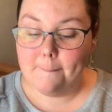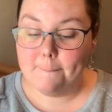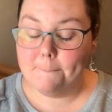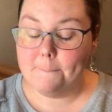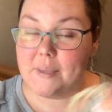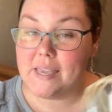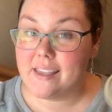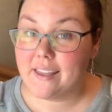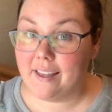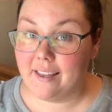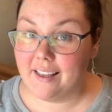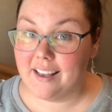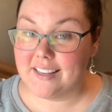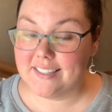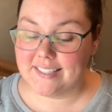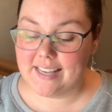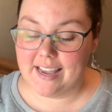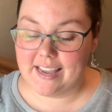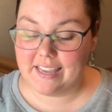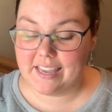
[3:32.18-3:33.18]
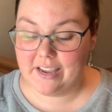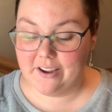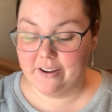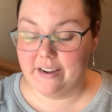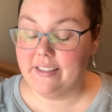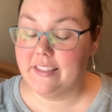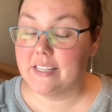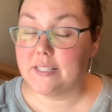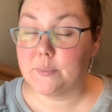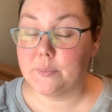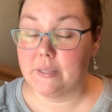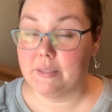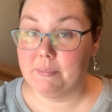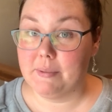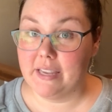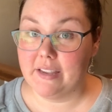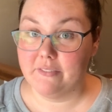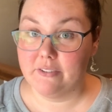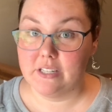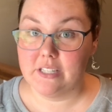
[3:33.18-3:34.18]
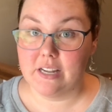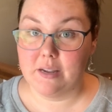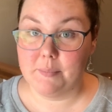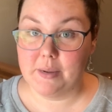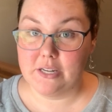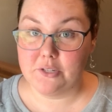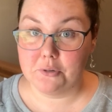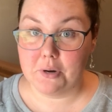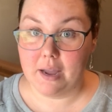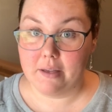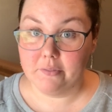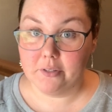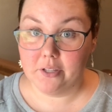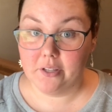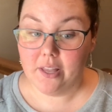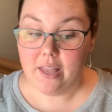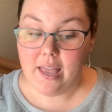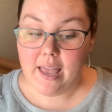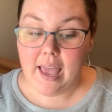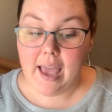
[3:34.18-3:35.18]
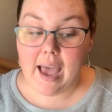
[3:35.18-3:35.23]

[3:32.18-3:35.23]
because I carry this with me every time I travel.